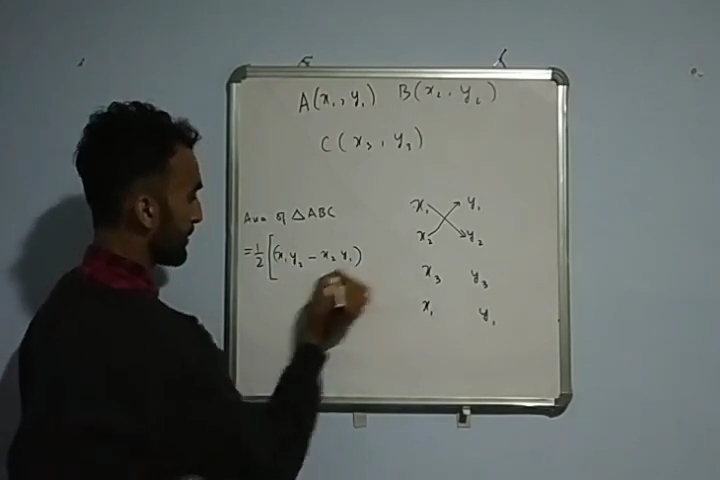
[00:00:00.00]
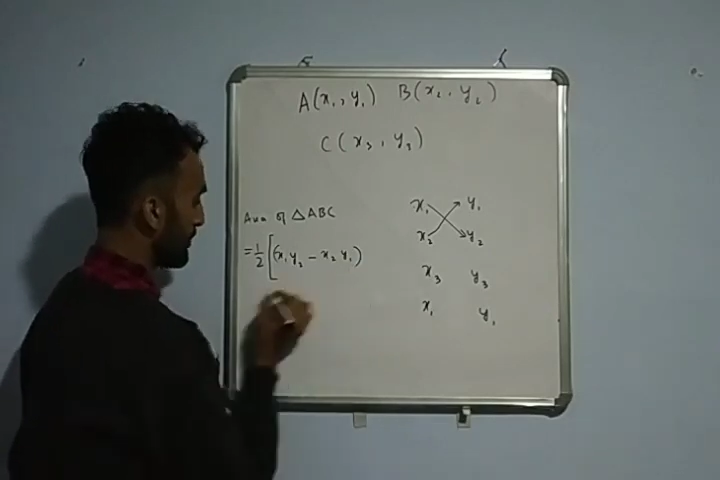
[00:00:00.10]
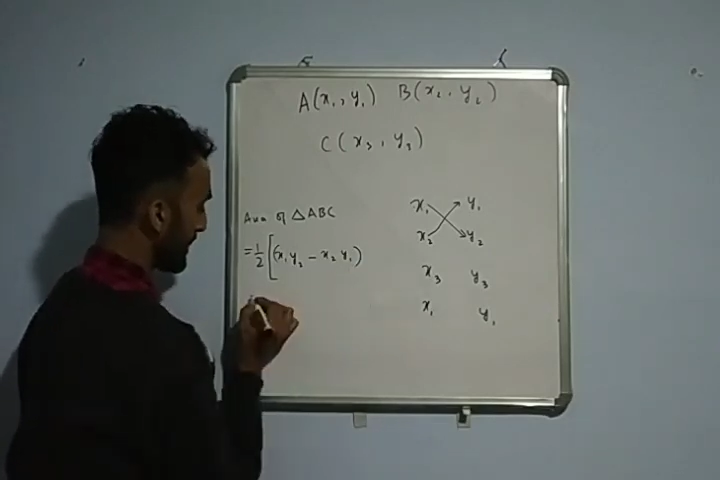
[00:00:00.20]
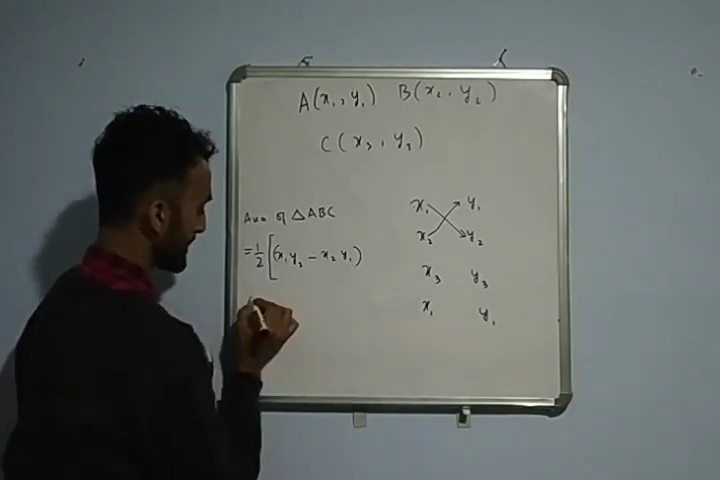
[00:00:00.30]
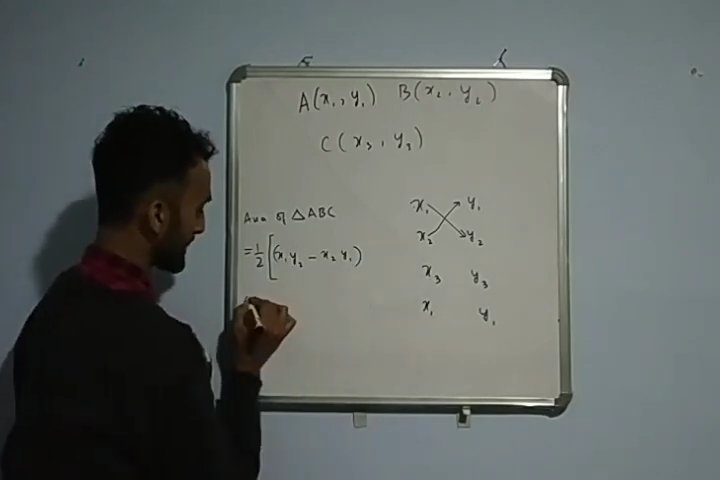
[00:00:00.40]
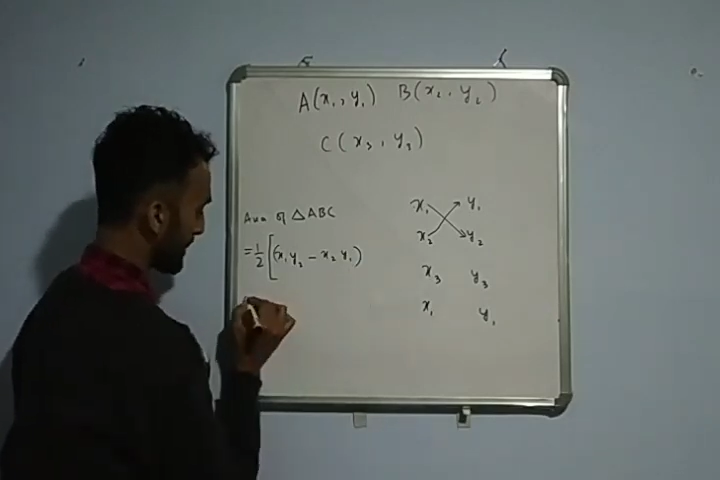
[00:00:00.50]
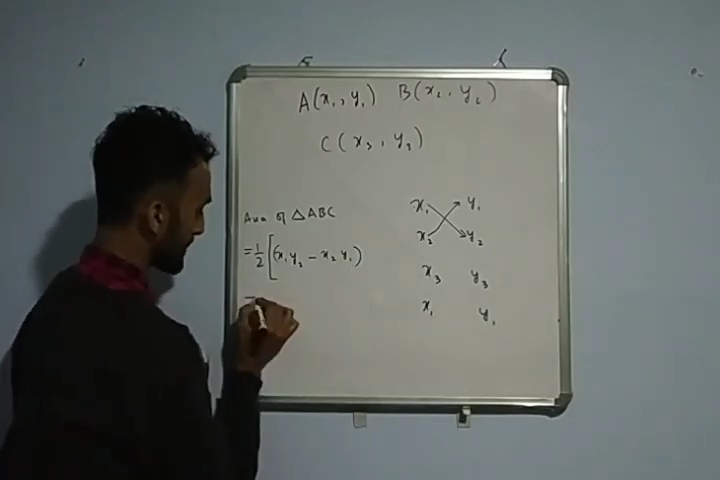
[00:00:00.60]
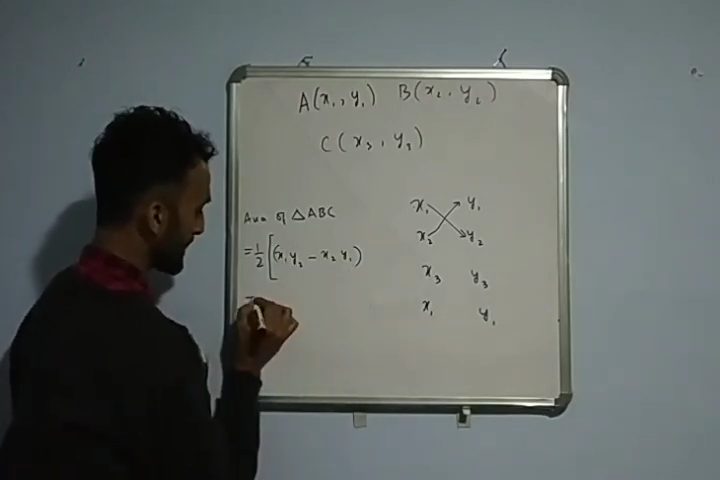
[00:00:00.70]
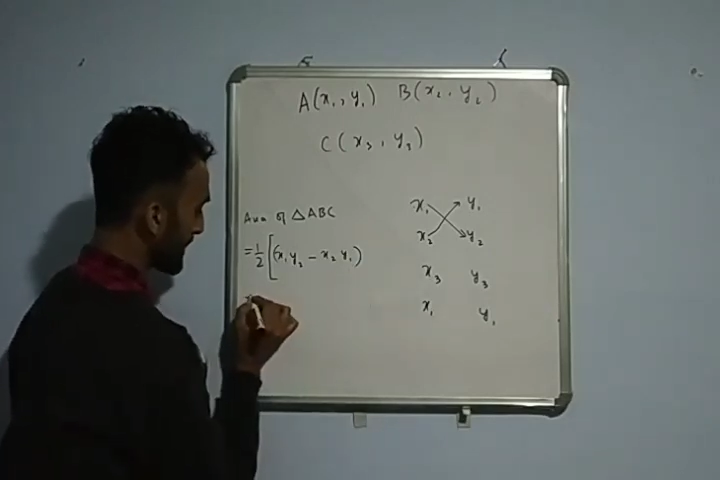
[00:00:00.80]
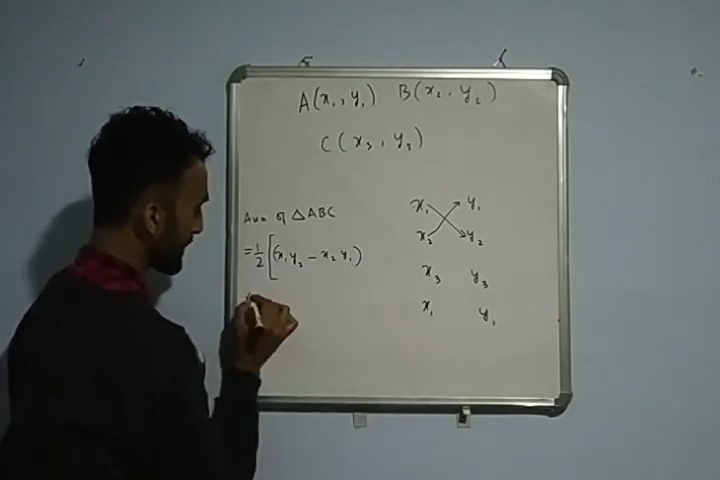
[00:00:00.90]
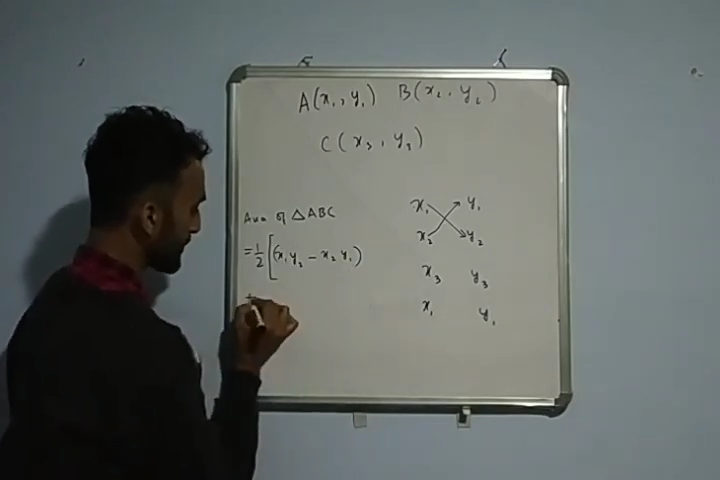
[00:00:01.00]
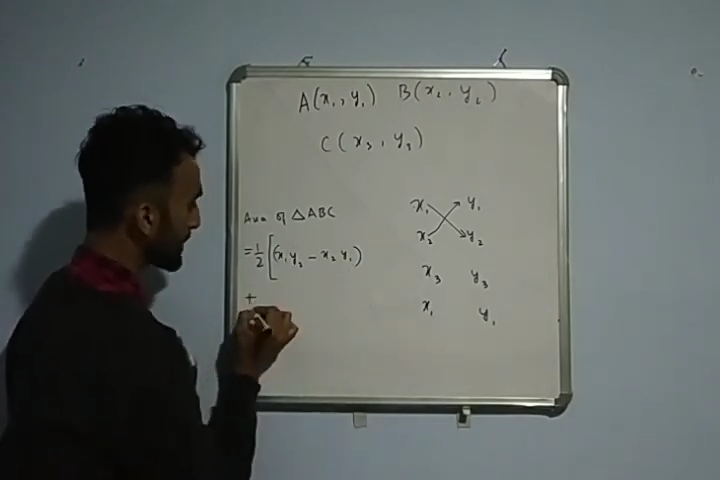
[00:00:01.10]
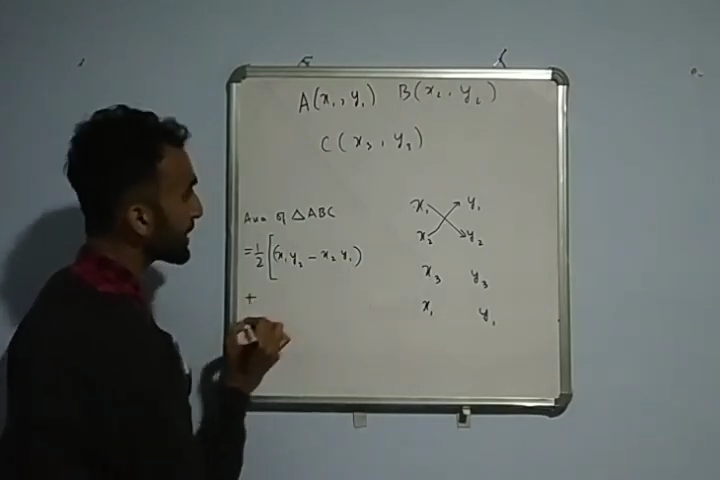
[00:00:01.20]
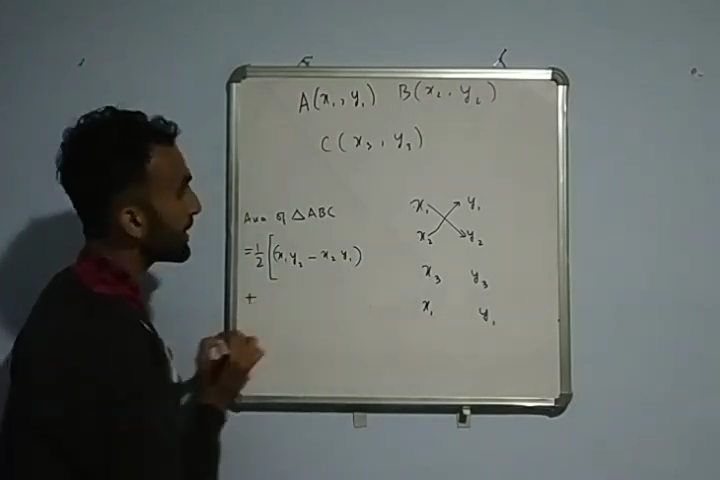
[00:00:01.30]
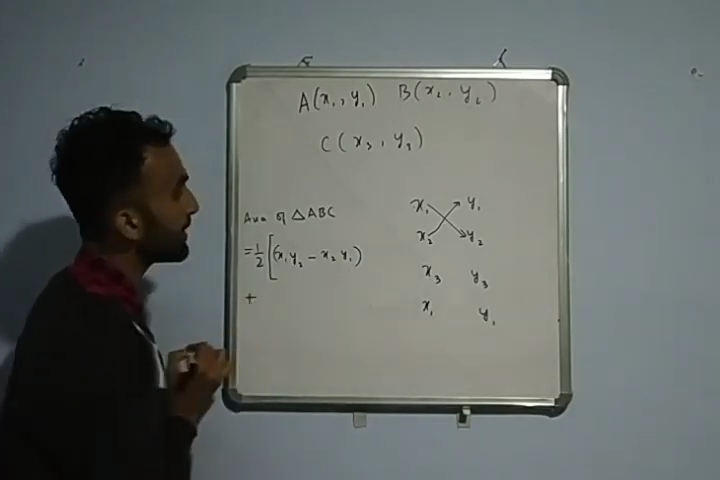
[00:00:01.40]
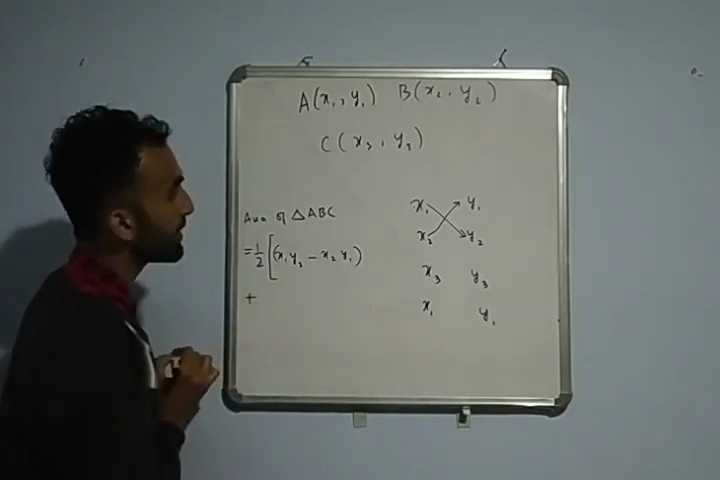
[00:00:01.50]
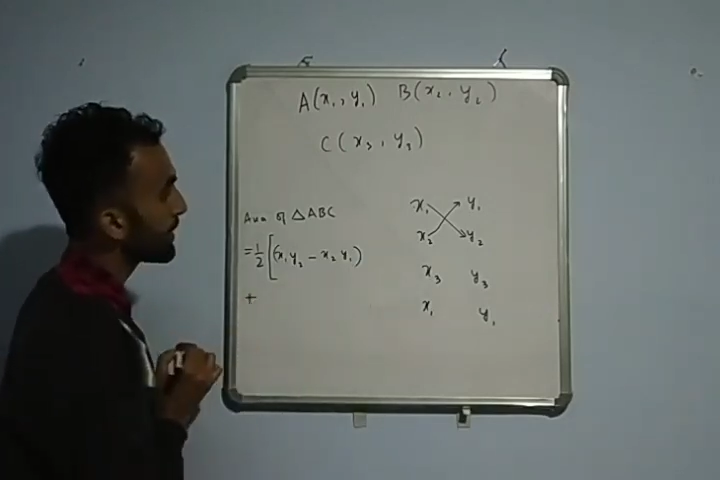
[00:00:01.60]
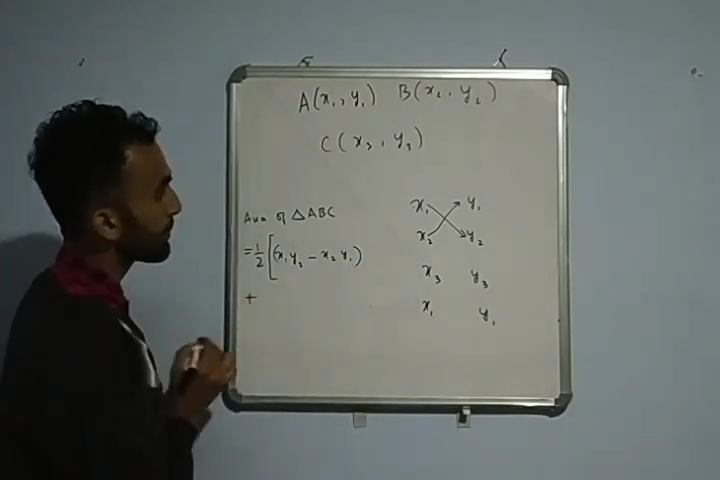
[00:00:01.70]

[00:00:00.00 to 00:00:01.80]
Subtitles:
plus, I am continuing here,